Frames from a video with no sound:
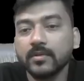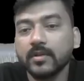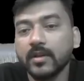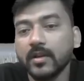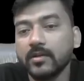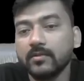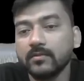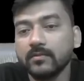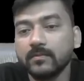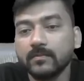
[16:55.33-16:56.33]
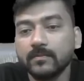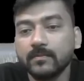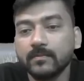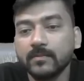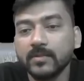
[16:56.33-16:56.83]
k into
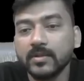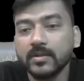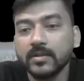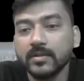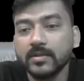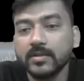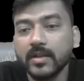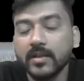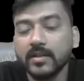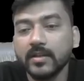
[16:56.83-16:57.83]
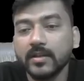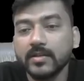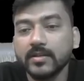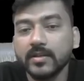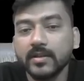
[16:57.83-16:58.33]
sin nx
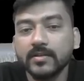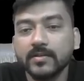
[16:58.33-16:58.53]
dx.